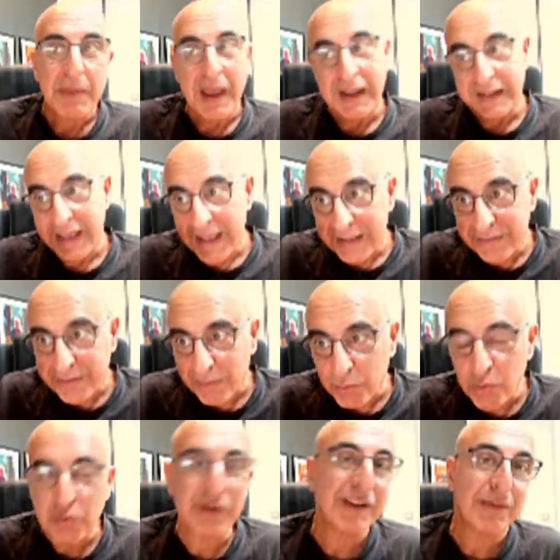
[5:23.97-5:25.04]
and I had some
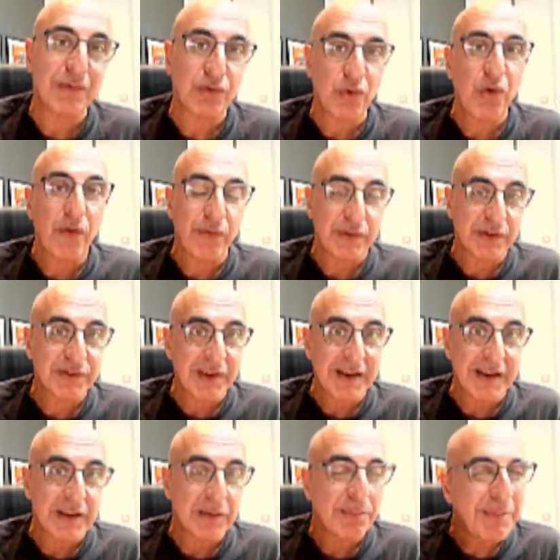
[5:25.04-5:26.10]
good reasons to go for the
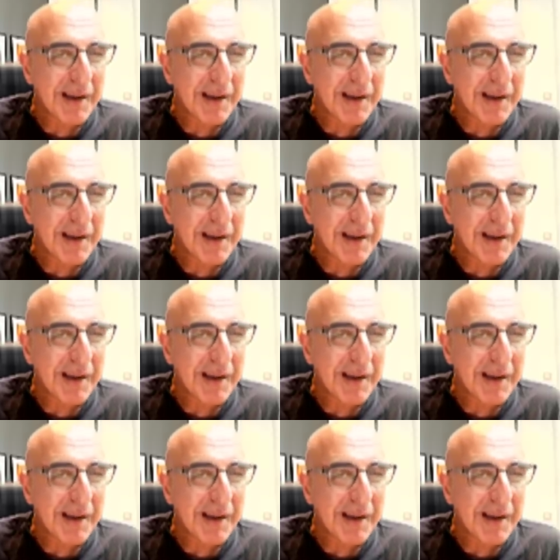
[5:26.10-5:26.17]
second.